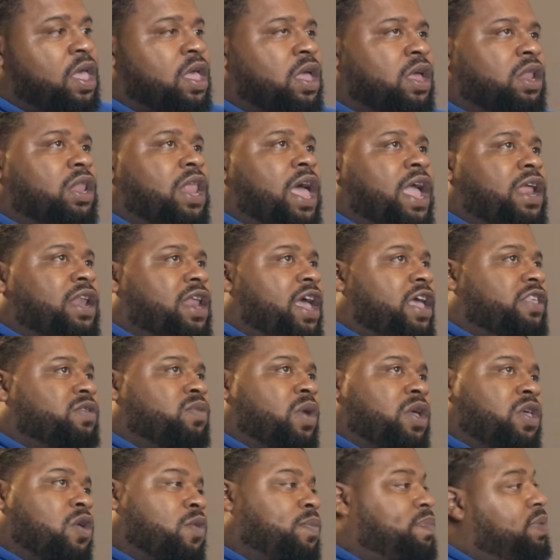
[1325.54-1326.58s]
Like, that's
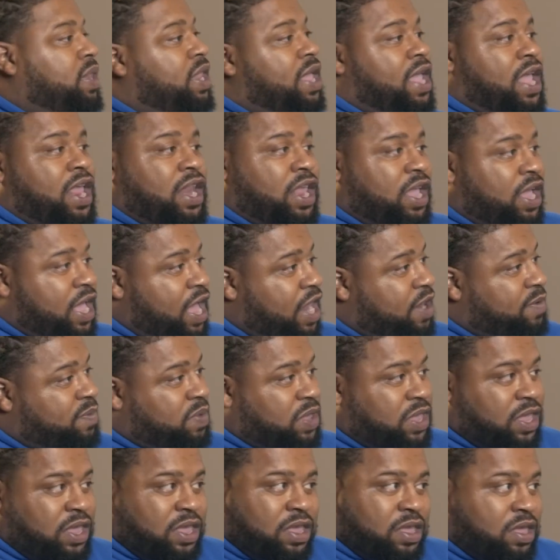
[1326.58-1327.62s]
why your planning got to
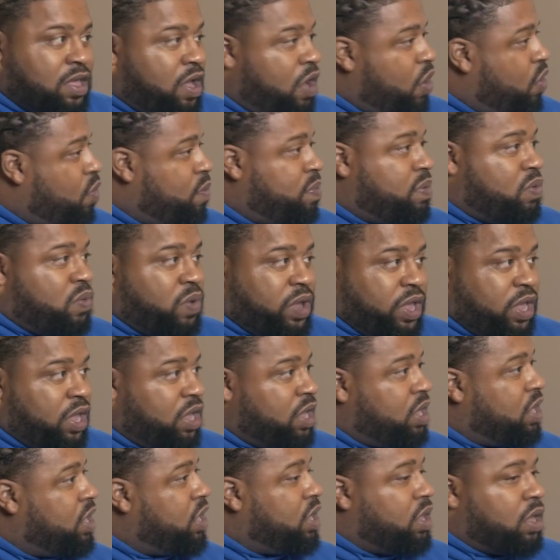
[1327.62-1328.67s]
be on point.
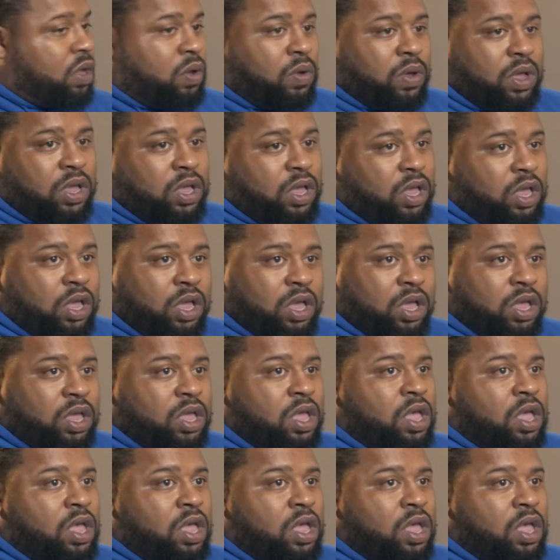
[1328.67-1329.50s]
Your